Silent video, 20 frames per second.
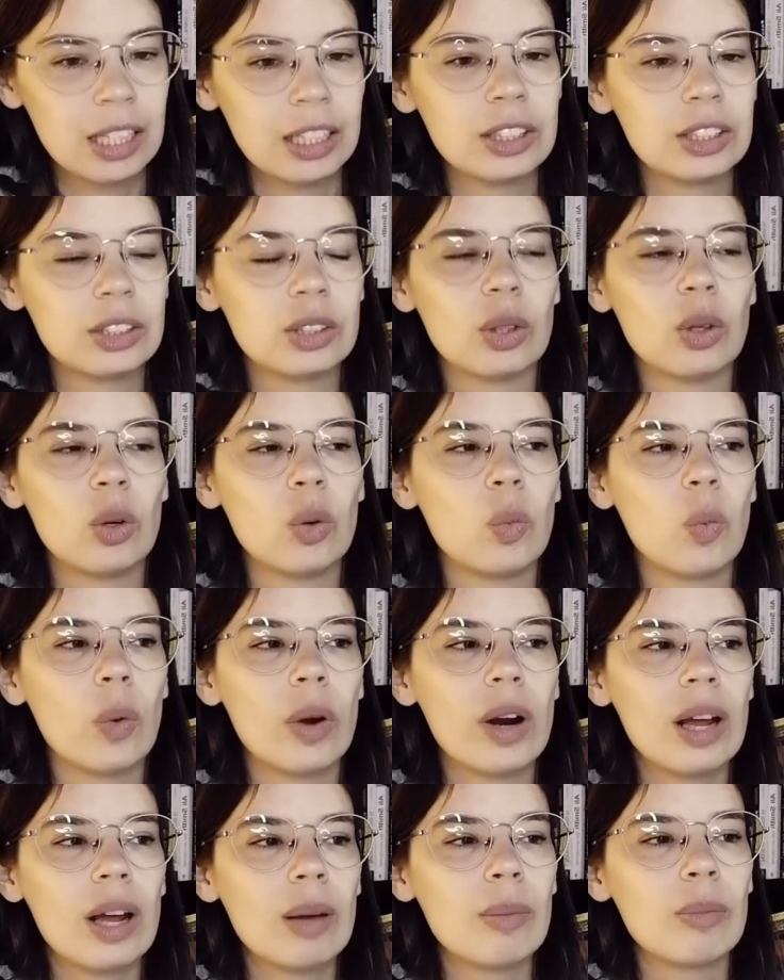So what
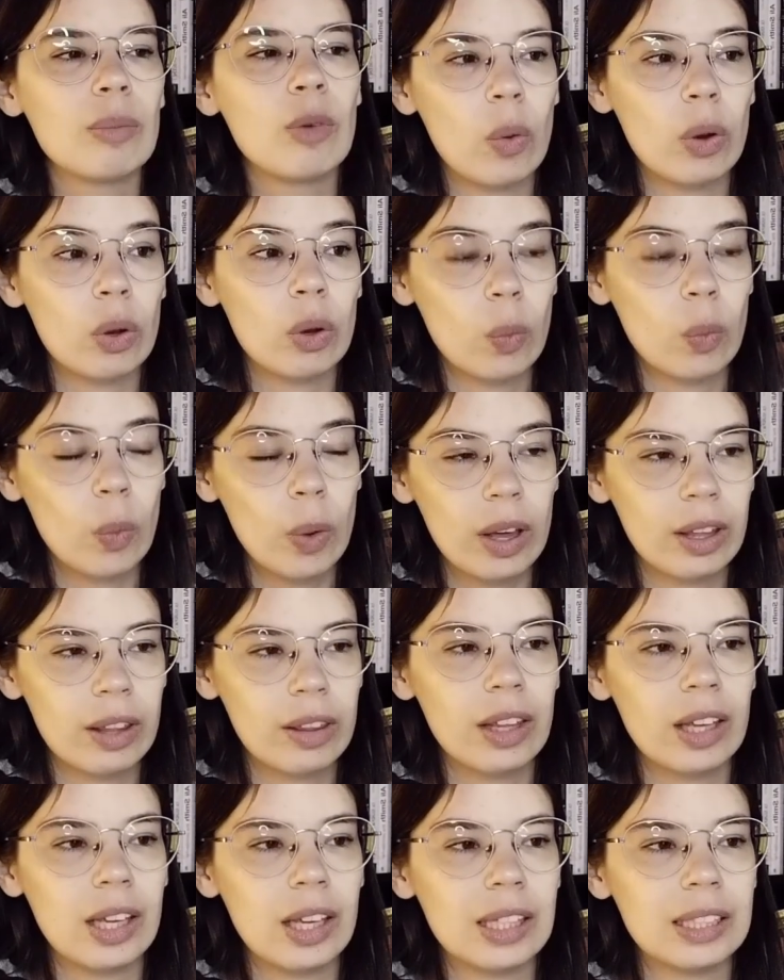I'm going
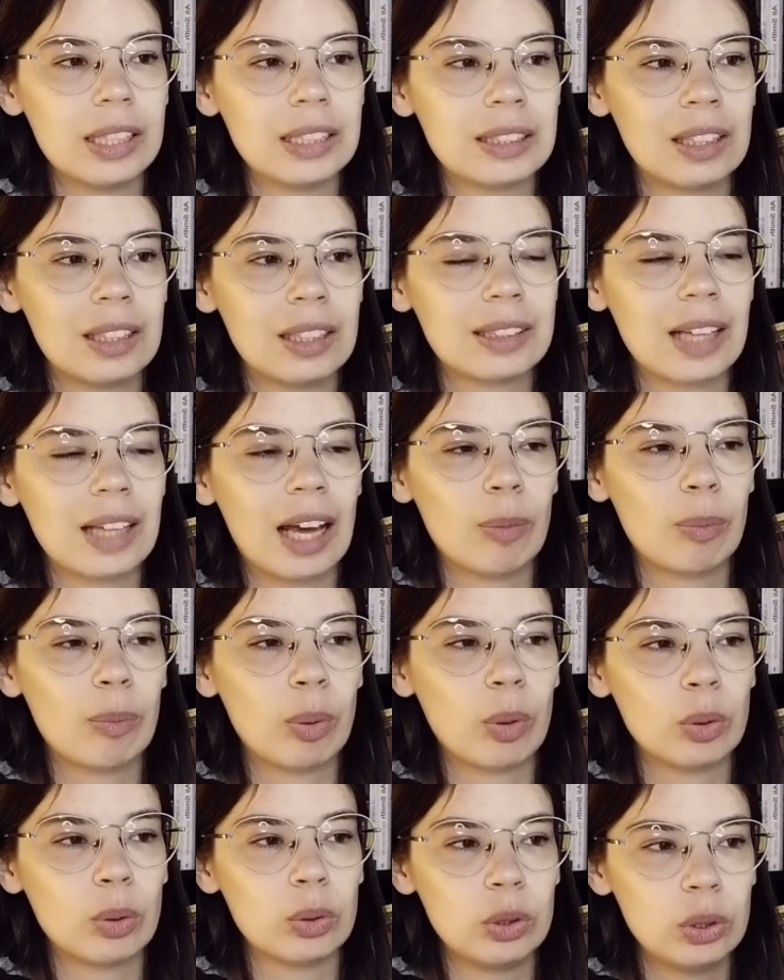with is the
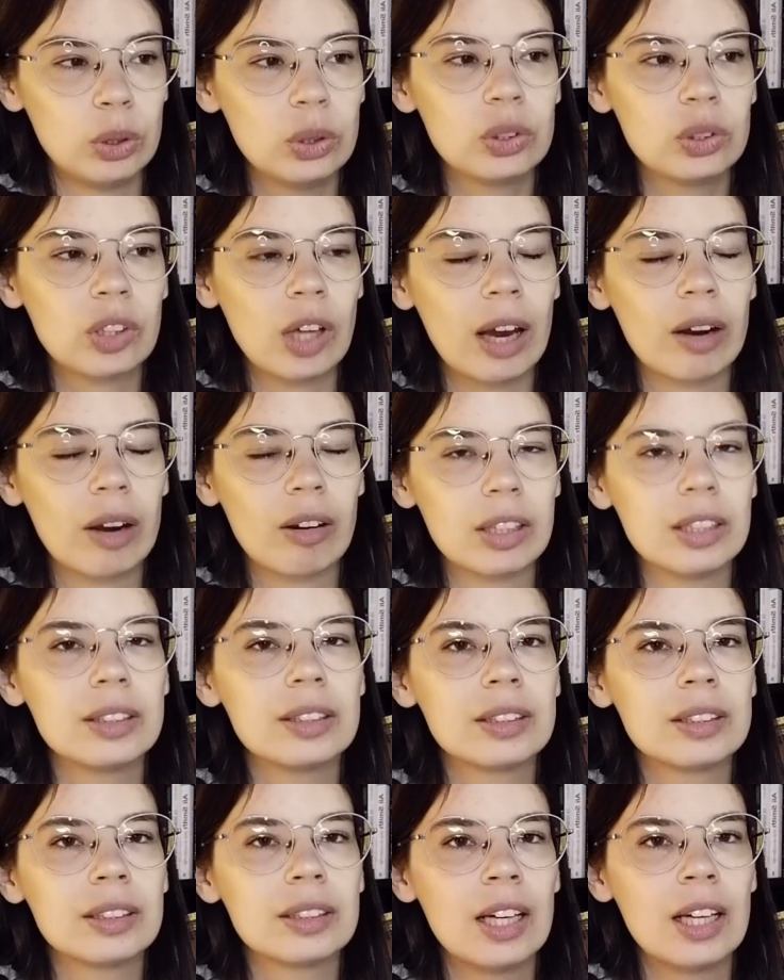disciple knew
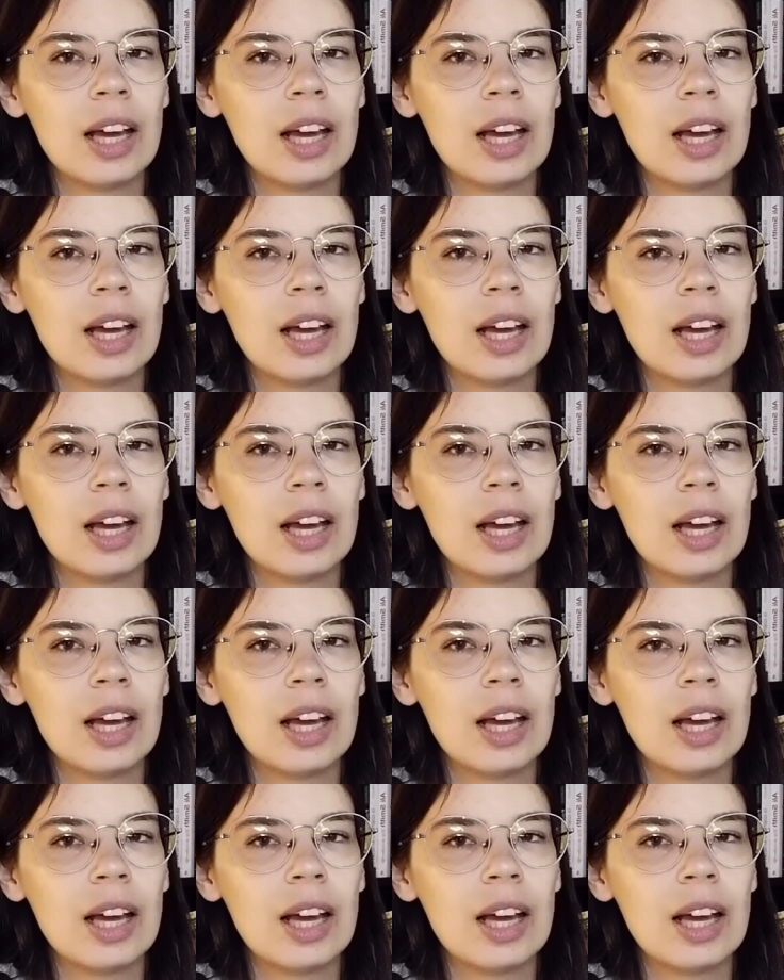Cyrus